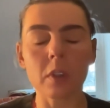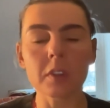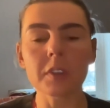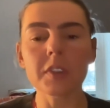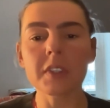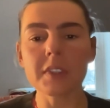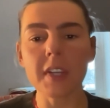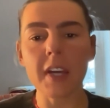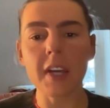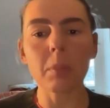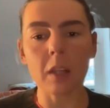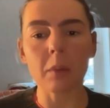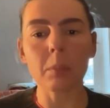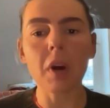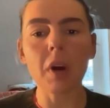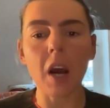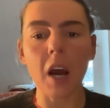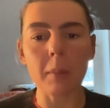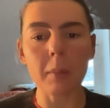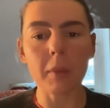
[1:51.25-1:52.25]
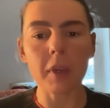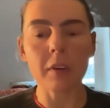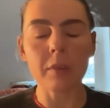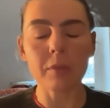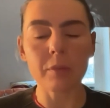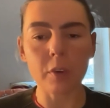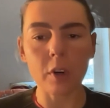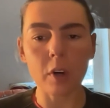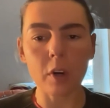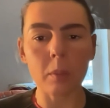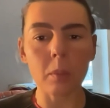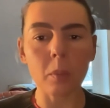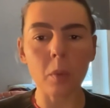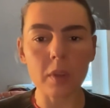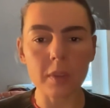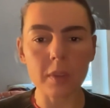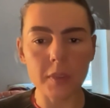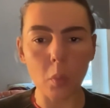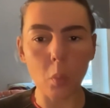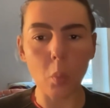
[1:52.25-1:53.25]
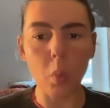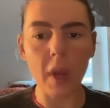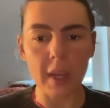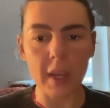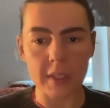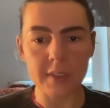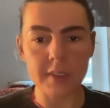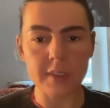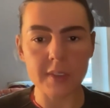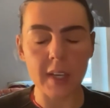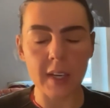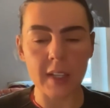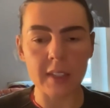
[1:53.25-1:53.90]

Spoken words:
all this help coming from the West,